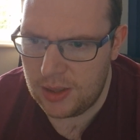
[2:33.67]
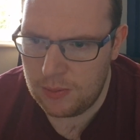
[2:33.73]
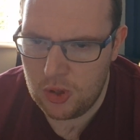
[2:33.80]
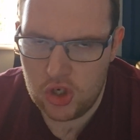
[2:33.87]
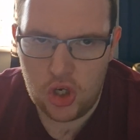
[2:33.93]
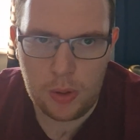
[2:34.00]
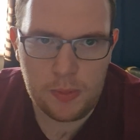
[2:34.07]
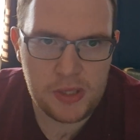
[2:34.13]

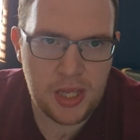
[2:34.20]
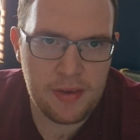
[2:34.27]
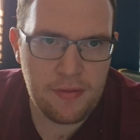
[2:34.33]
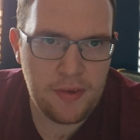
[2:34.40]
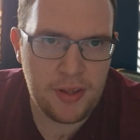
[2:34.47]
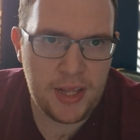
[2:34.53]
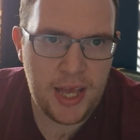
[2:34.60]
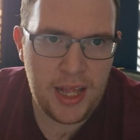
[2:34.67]
shops there, I
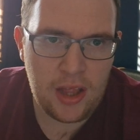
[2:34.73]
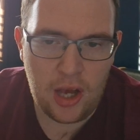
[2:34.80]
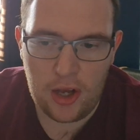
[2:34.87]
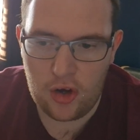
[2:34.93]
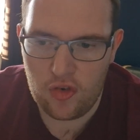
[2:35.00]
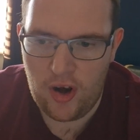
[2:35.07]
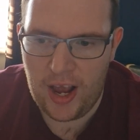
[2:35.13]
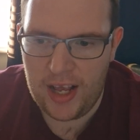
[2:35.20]
think there,
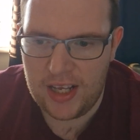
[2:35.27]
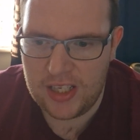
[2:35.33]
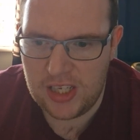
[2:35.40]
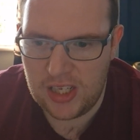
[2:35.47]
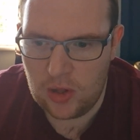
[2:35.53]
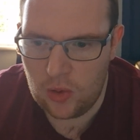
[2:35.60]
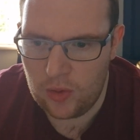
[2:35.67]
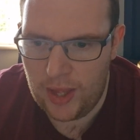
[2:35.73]
like Greg's
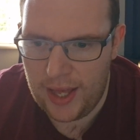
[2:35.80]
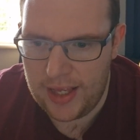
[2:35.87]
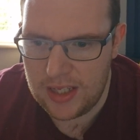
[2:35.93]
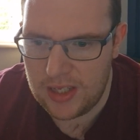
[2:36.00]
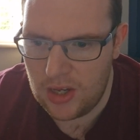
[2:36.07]
and all that.